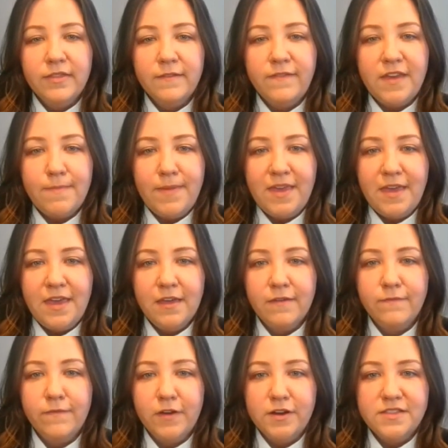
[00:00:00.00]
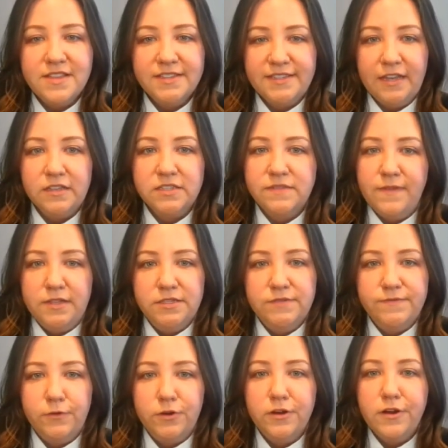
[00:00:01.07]
The VP converted the sales
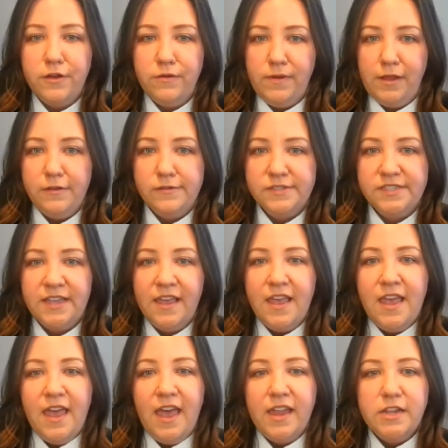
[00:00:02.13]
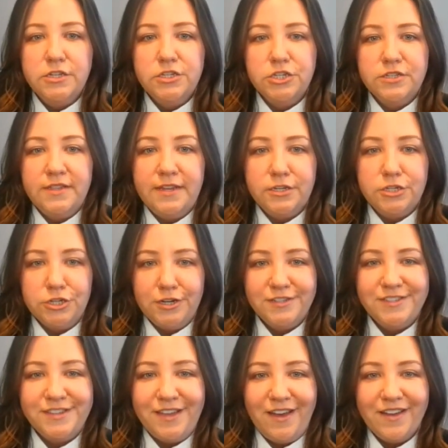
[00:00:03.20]
funds for her own use, and the
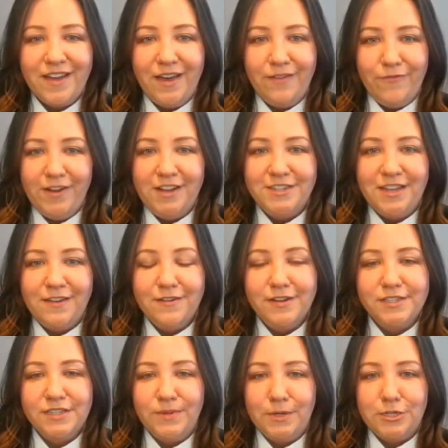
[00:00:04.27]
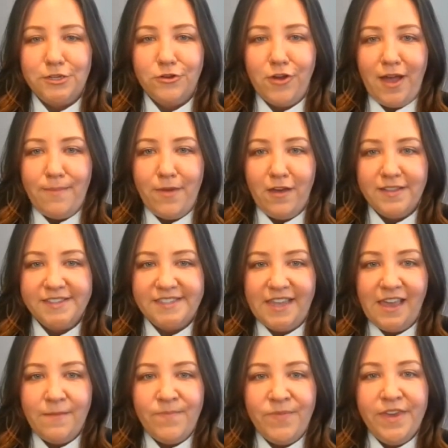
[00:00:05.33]
insured sought coverage under its commercial crime
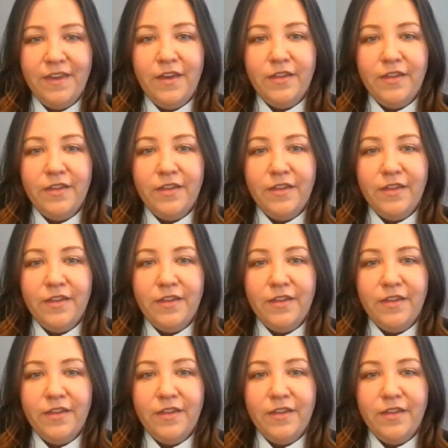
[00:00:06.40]
policy.